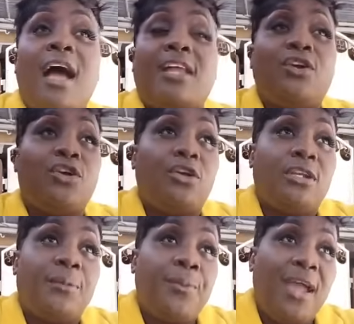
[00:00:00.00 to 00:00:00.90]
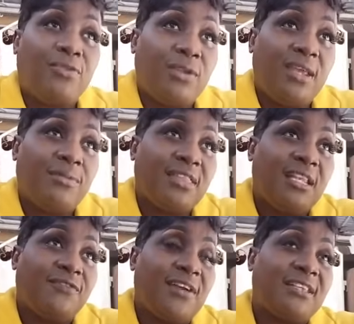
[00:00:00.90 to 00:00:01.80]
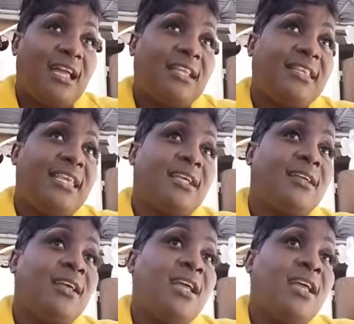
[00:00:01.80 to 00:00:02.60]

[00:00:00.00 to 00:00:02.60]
I don't know the price of them sell it, but I think